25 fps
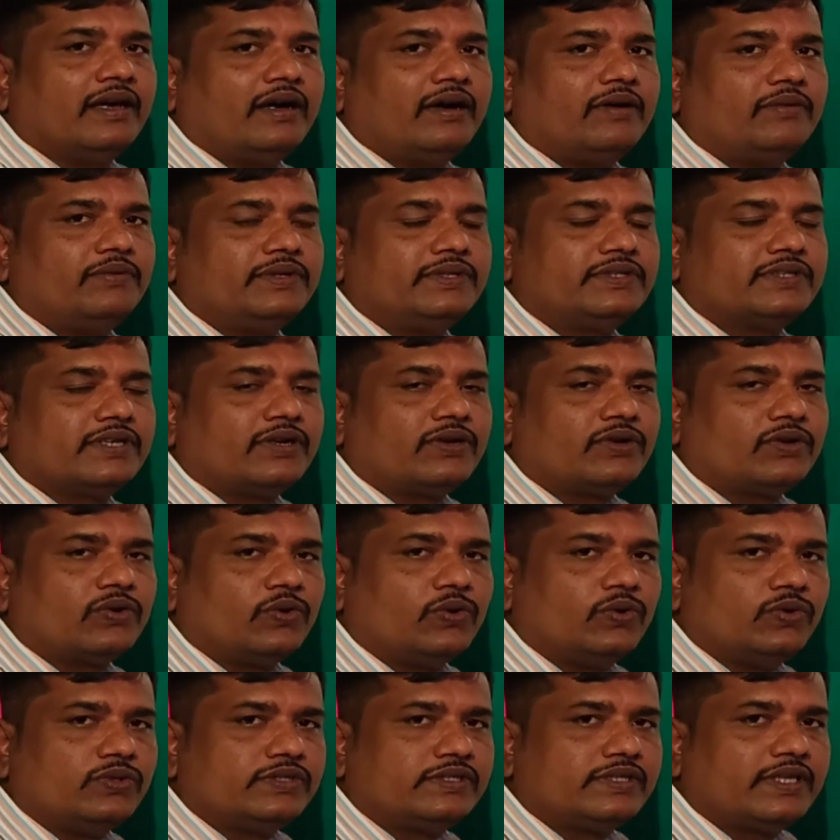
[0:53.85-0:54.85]
which are
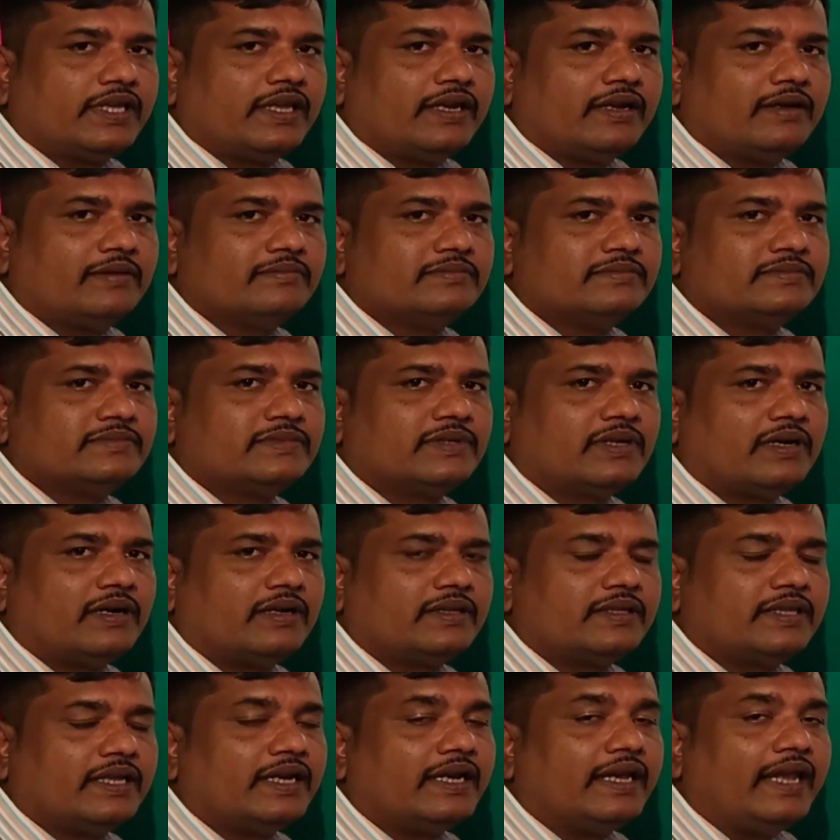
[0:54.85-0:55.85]
Rolle's theorem,
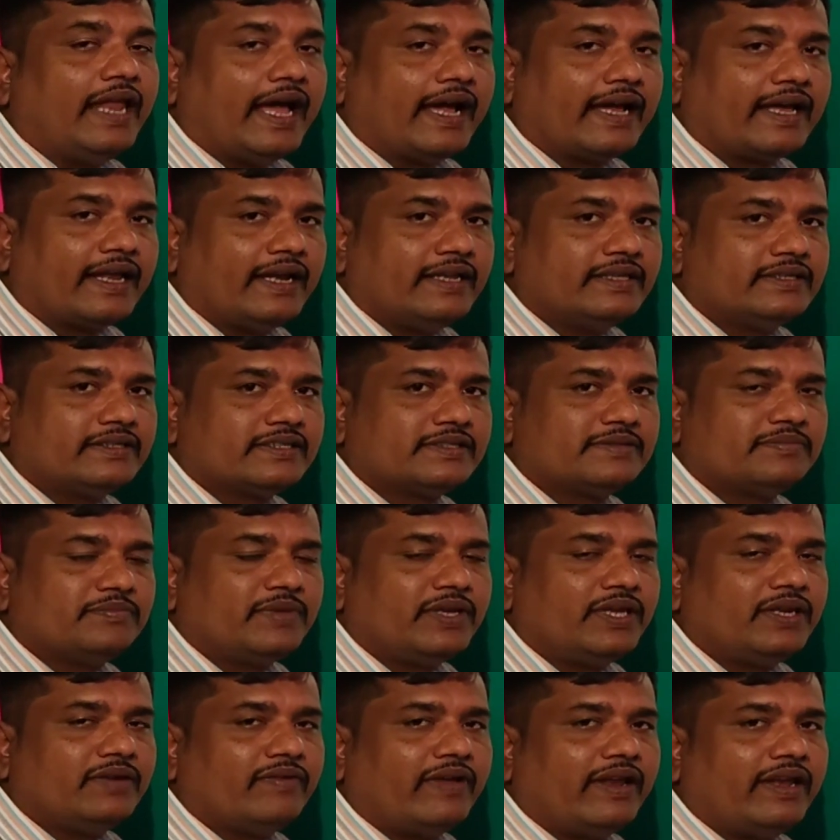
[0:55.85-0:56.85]
then Lagrange's
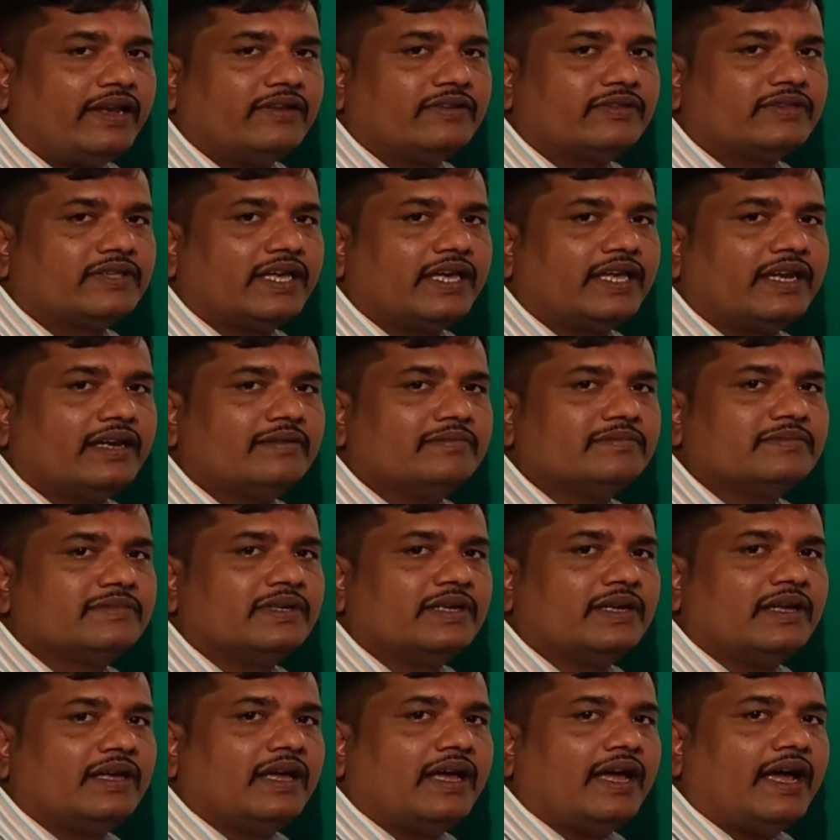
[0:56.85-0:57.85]
mean value
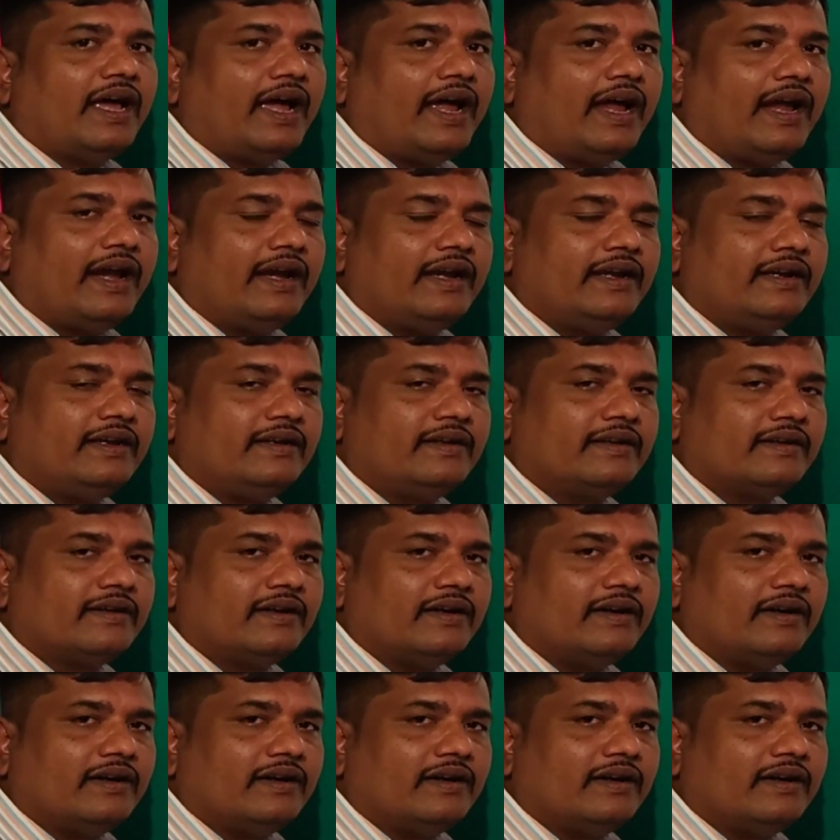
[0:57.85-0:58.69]
theorem, and